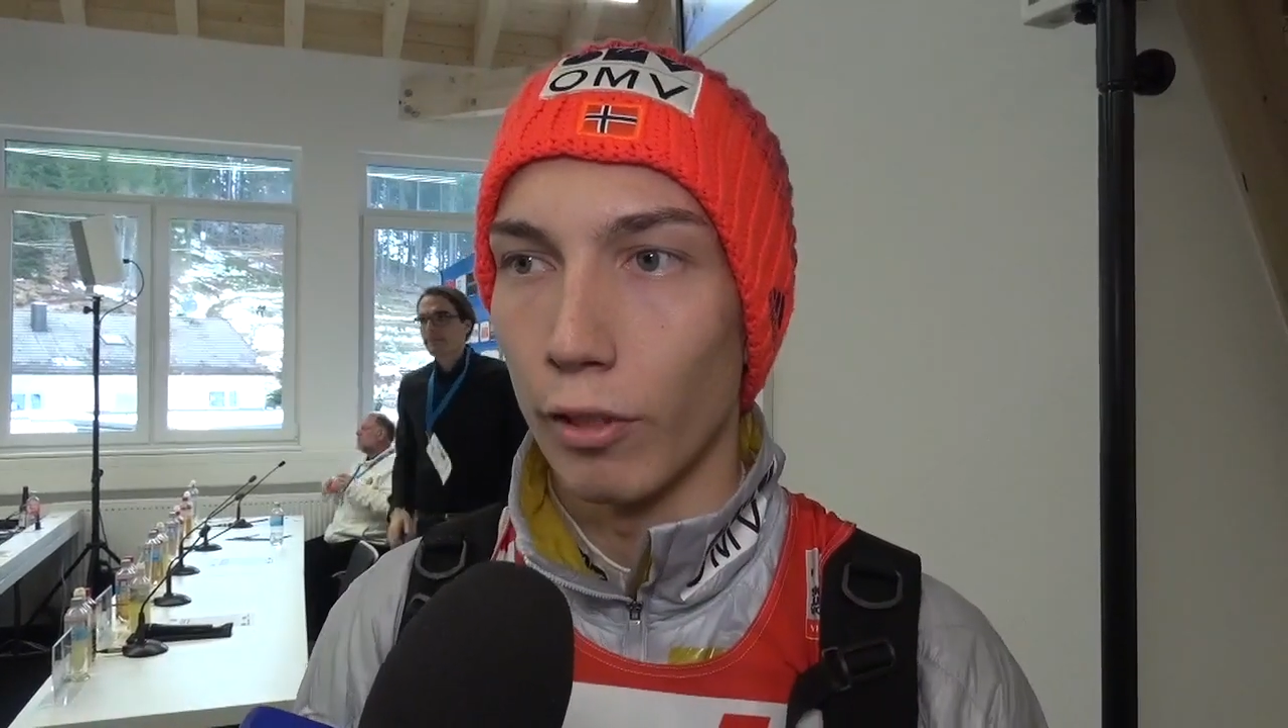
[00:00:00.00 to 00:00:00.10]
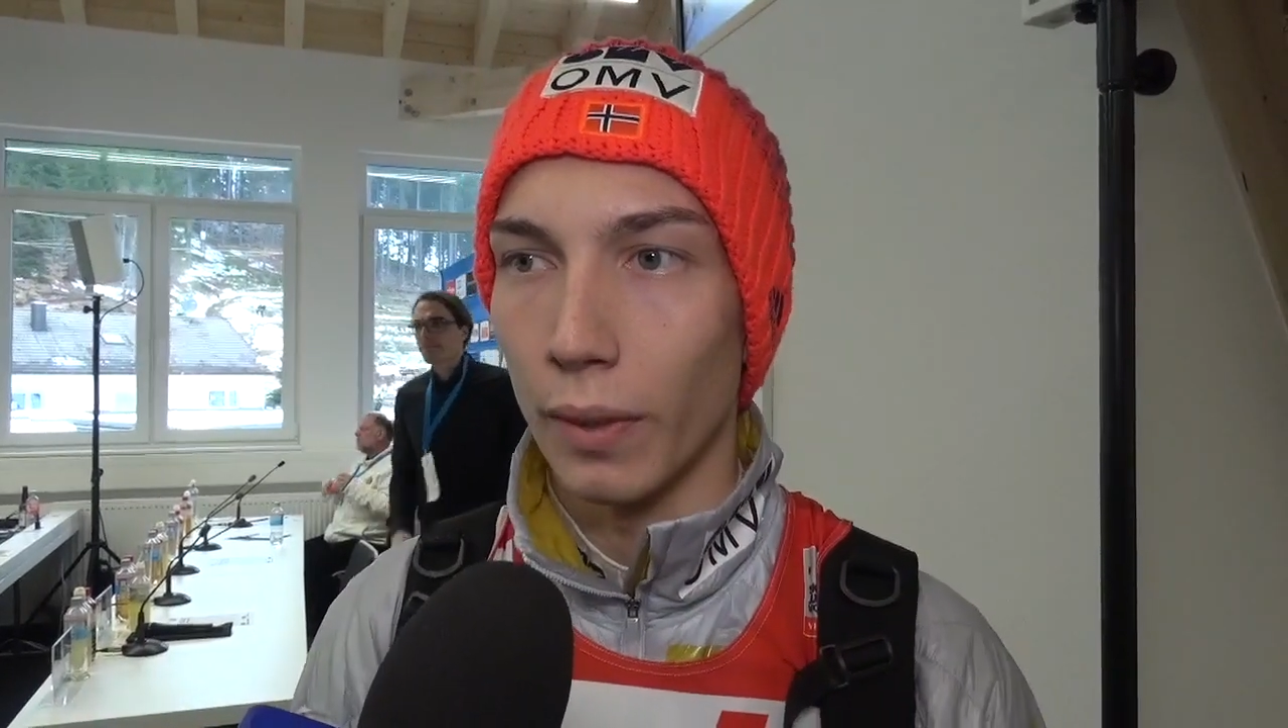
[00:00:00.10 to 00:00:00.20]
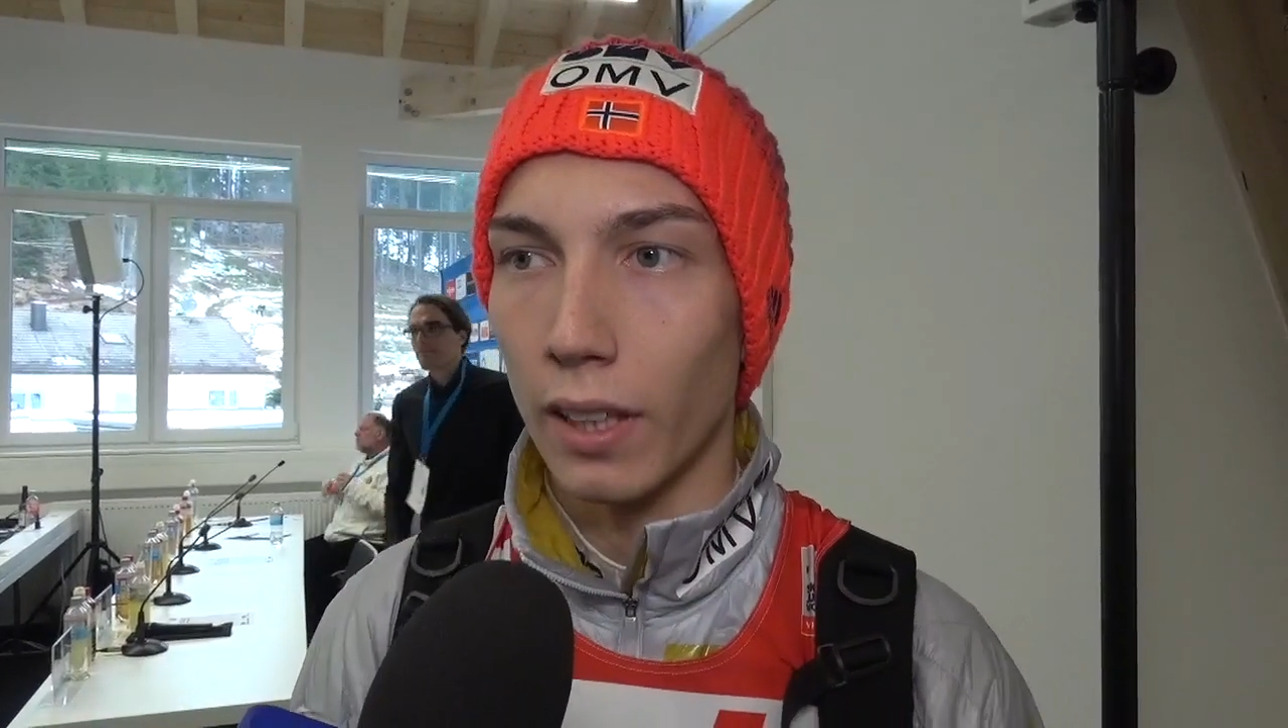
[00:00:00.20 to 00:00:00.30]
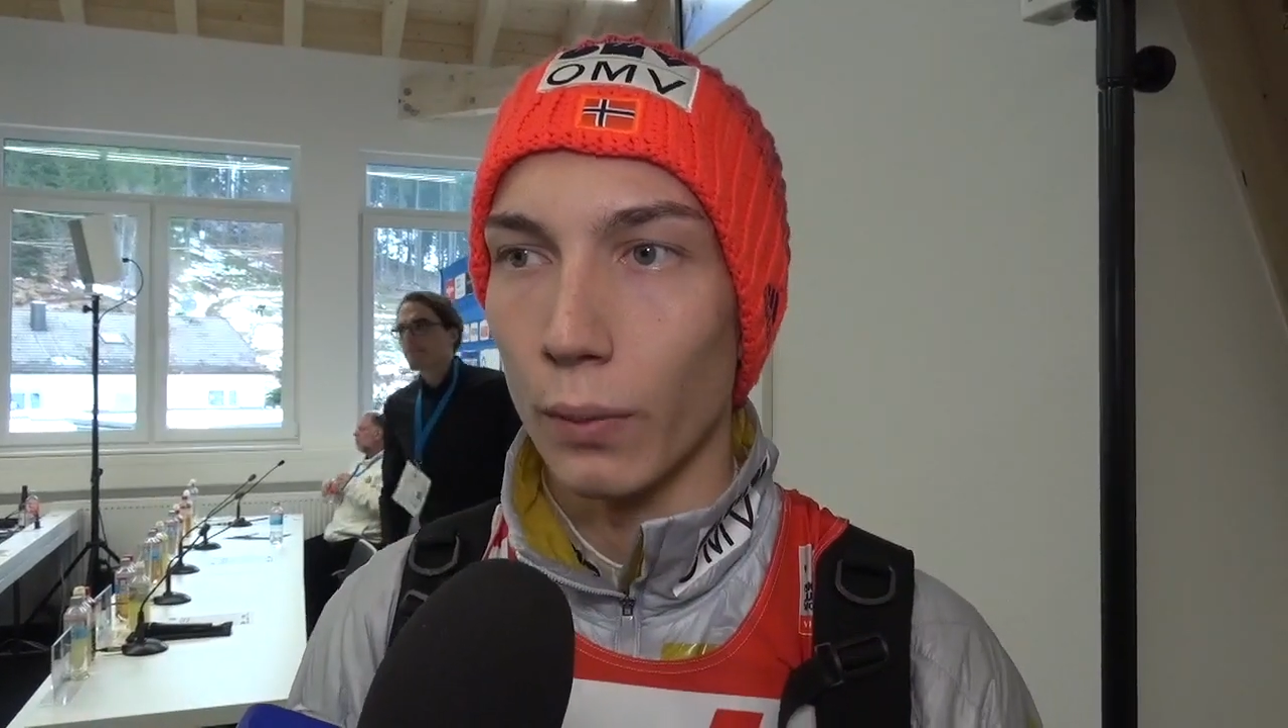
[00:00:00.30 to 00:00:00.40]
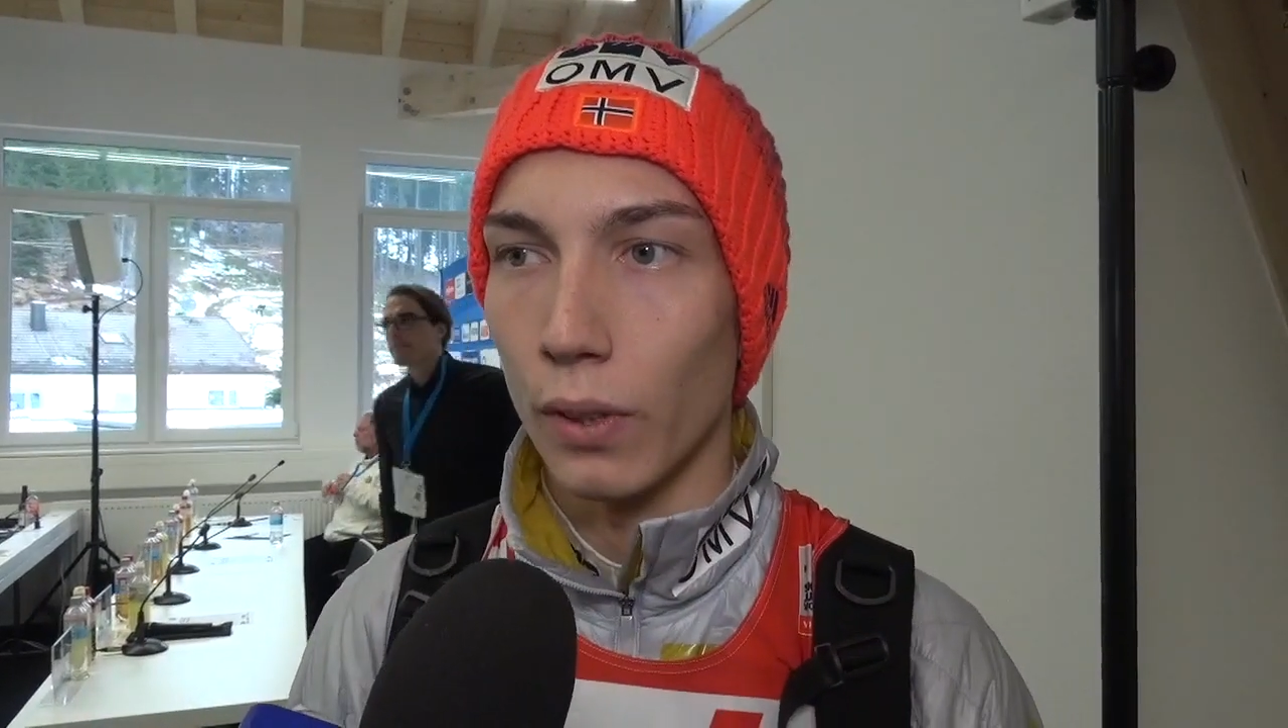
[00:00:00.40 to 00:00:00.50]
for me it